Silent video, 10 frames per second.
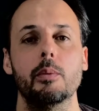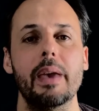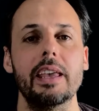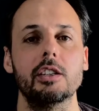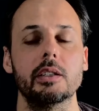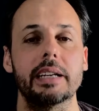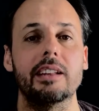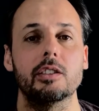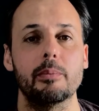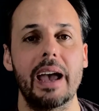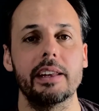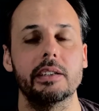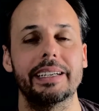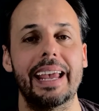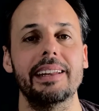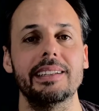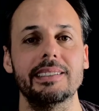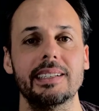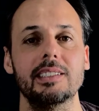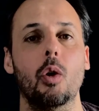major and the minor
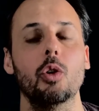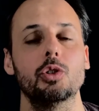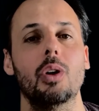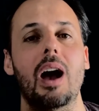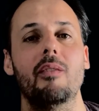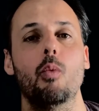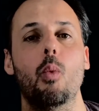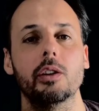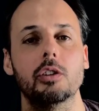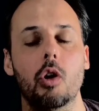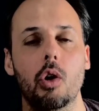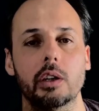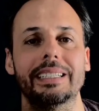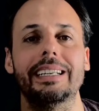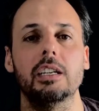cadences also have one chord in